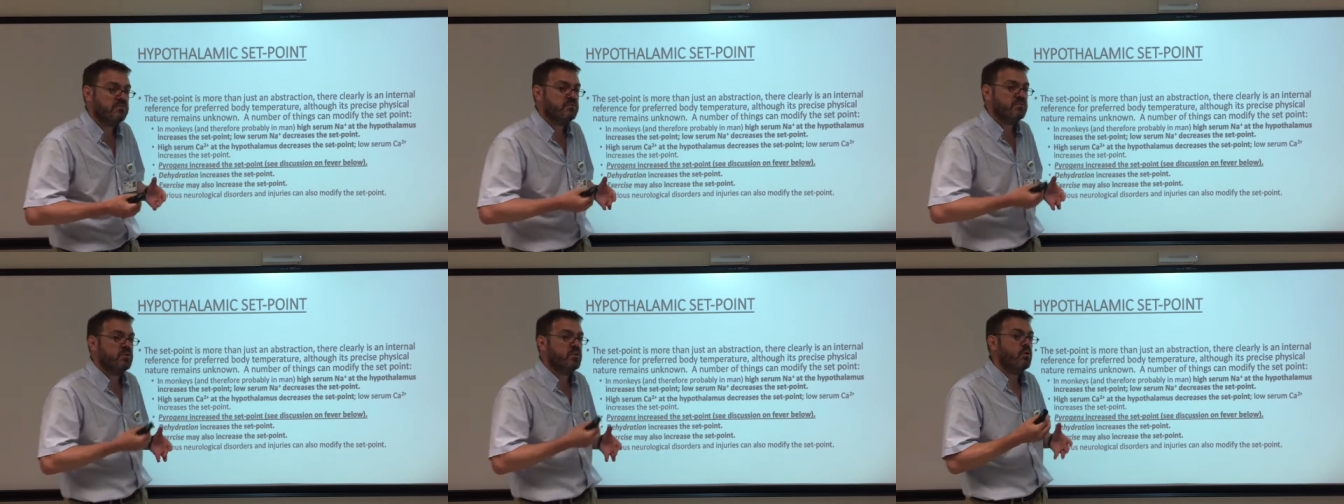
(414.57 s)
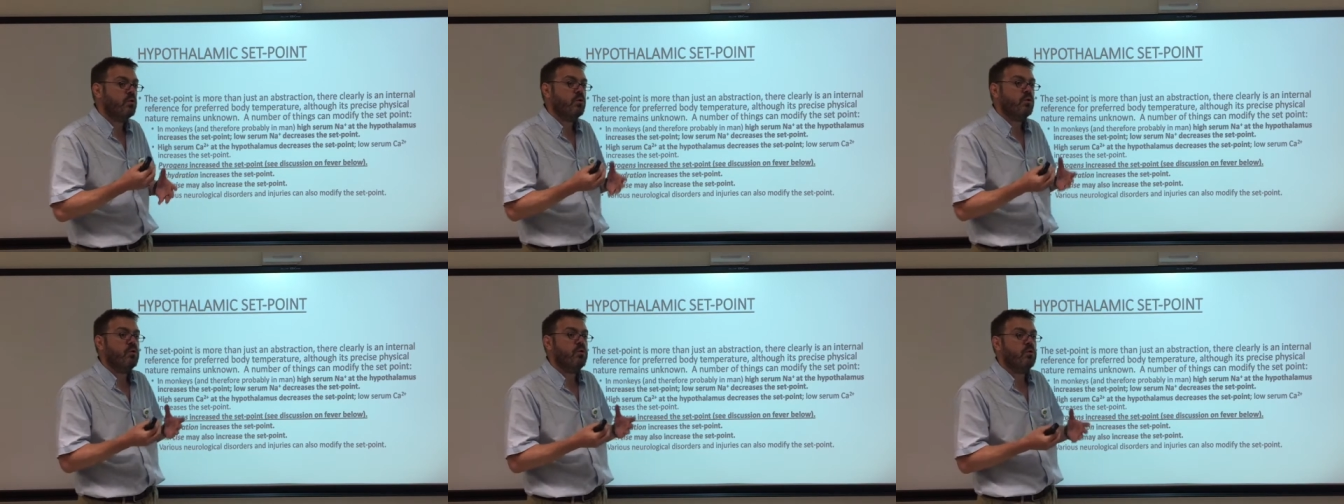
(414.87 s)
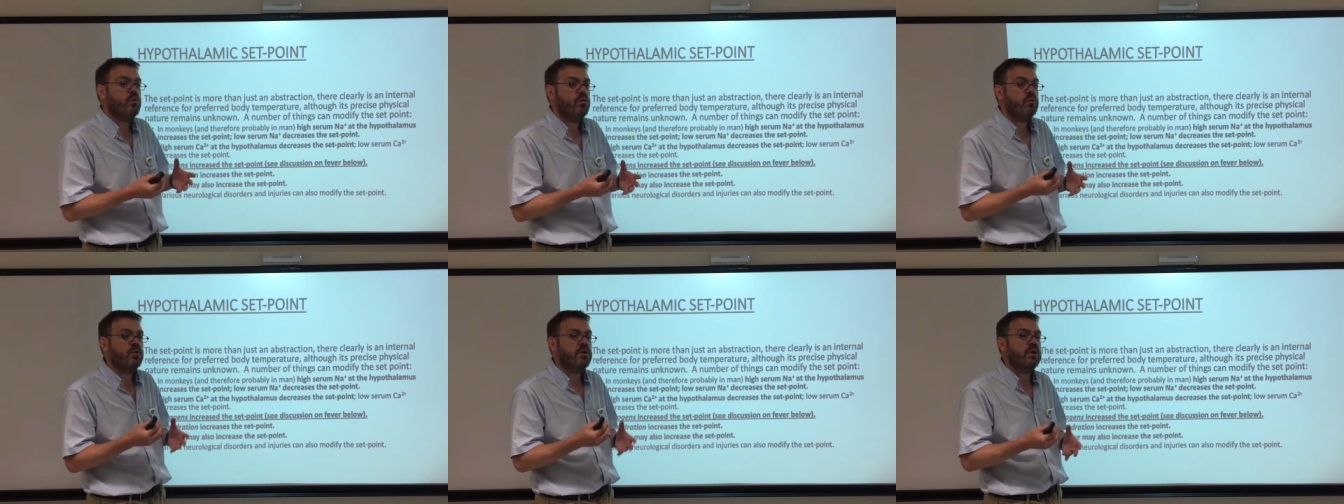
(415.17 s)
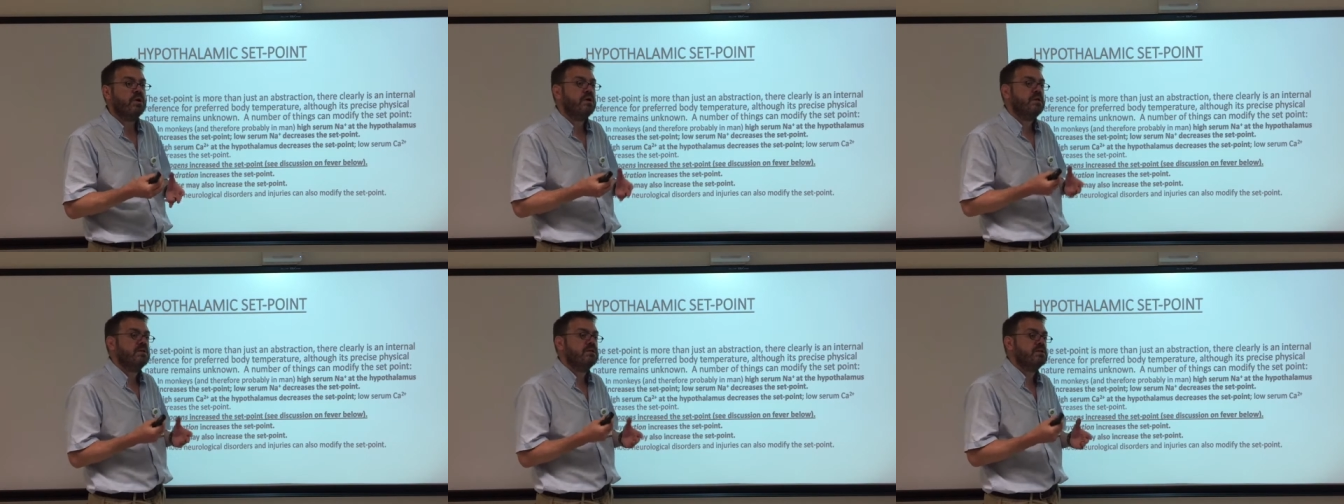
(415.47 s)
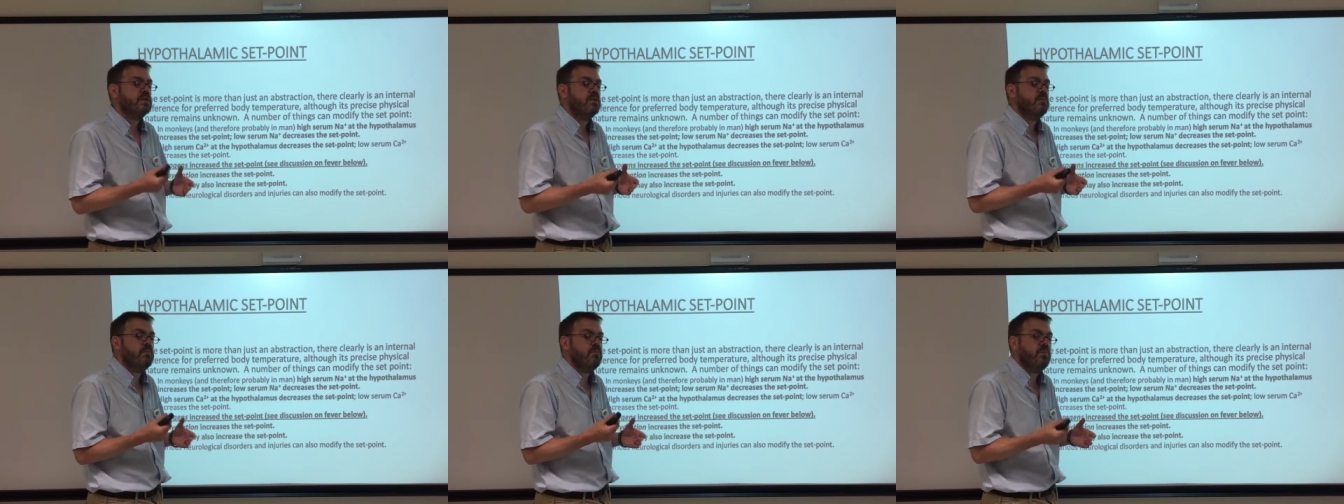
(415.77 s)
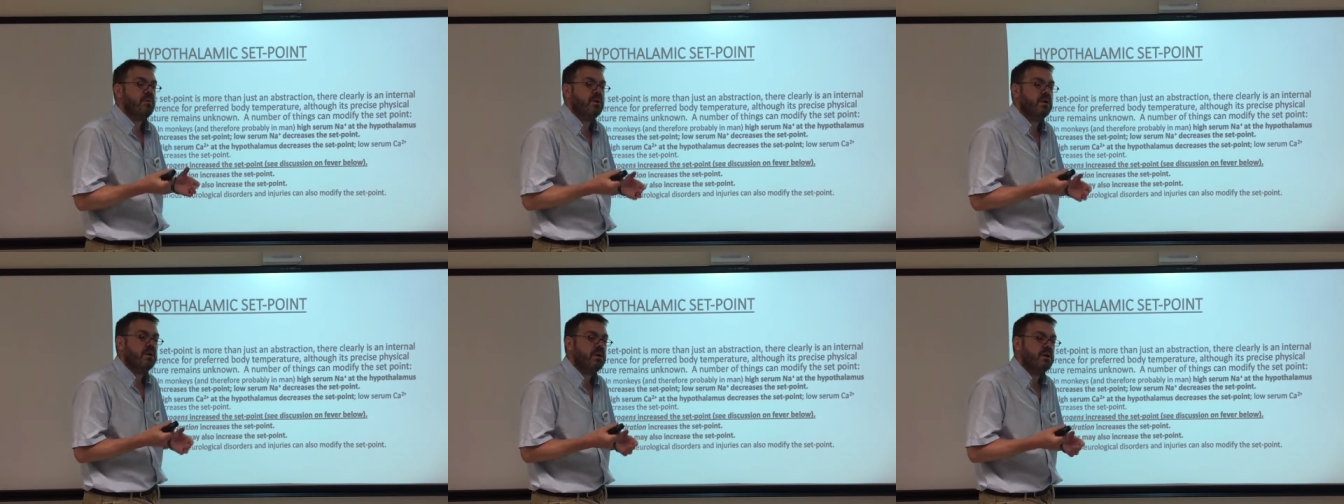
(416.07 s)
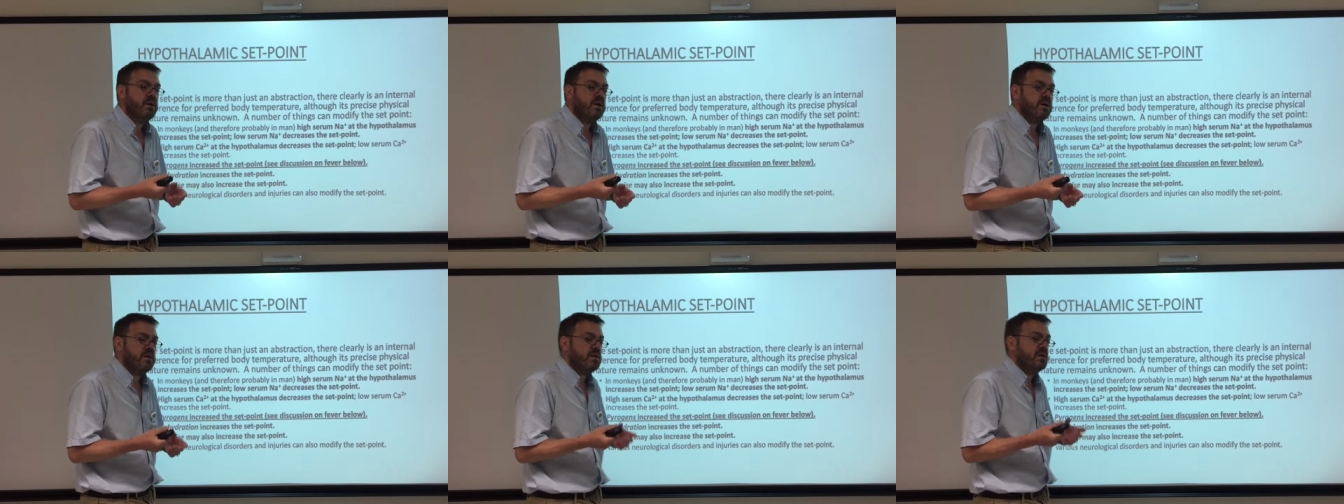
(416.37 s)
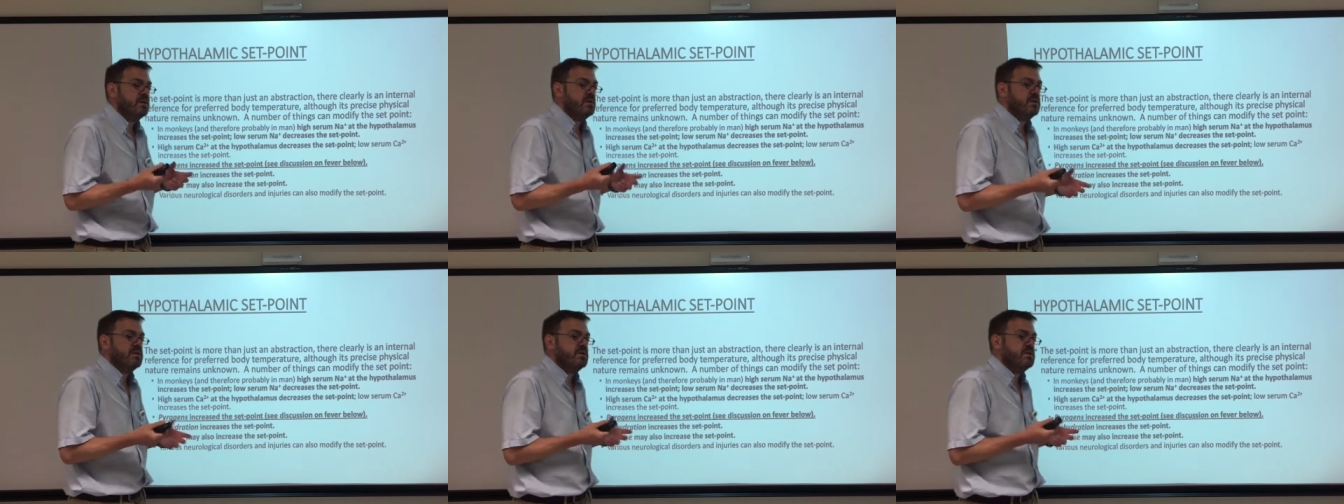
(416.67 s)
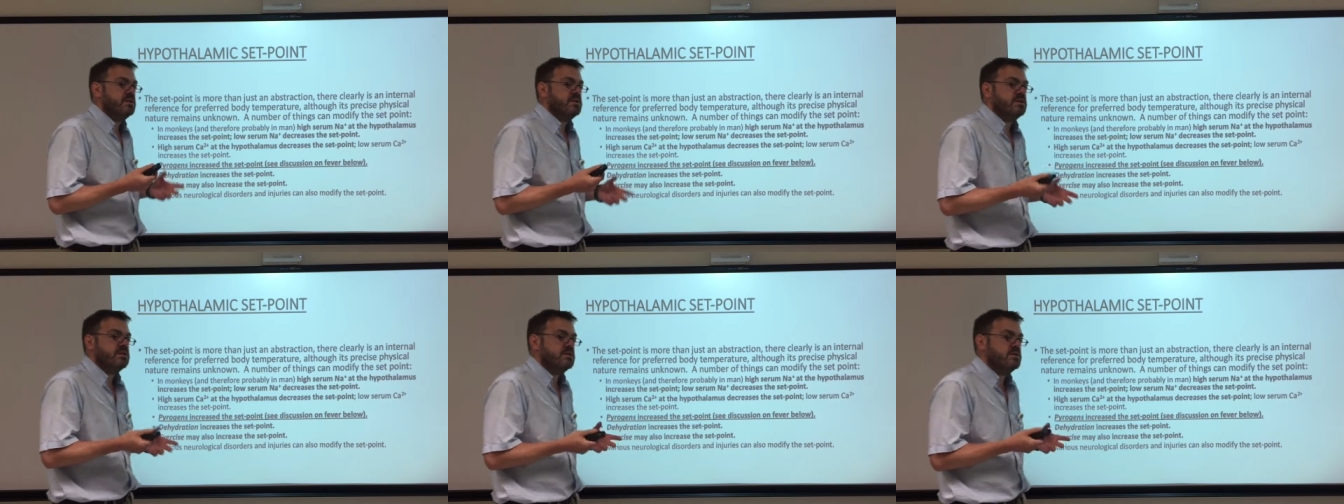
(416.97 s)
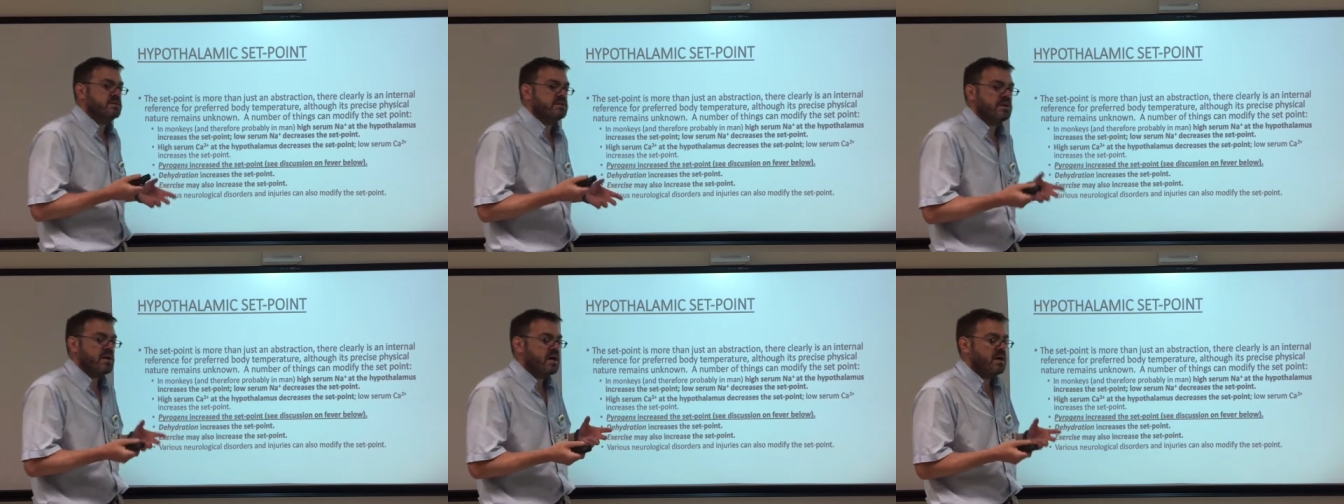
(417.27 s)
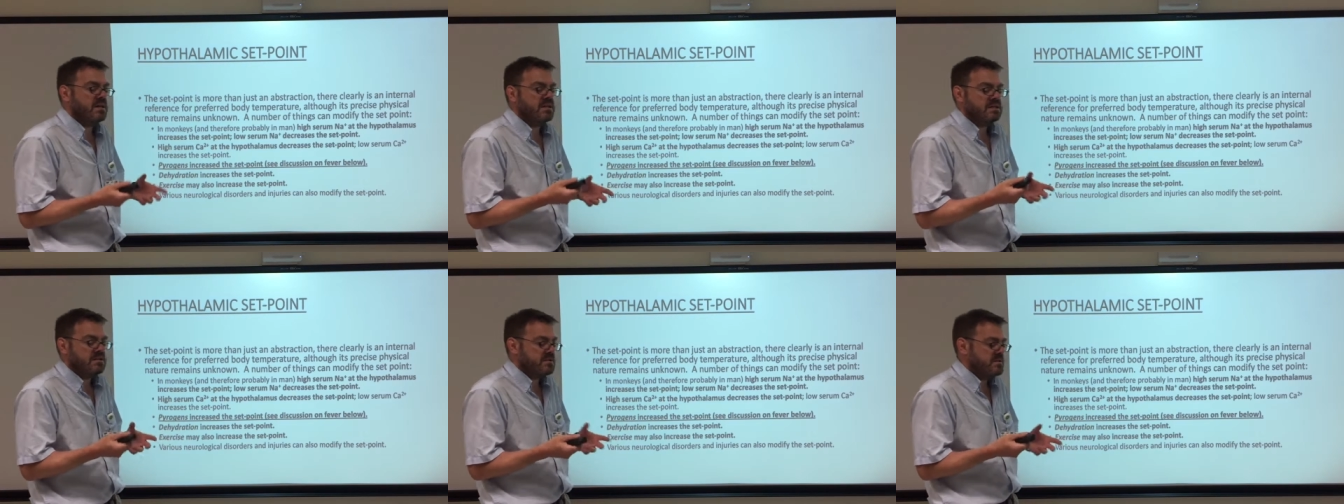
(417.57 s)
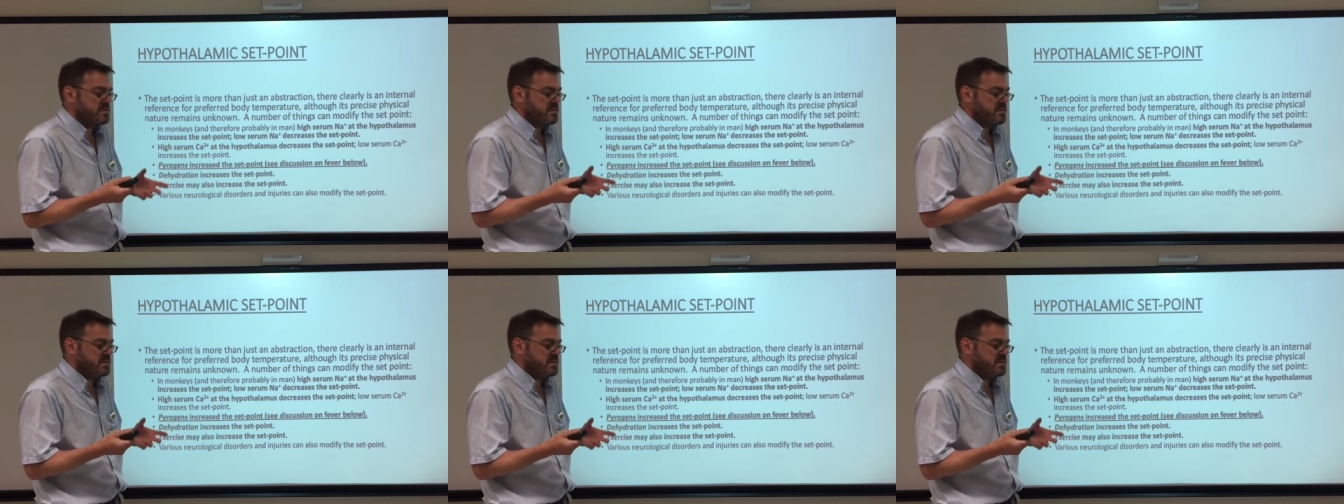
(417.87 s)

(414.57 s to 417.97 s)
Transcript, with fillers: core heats up, they start,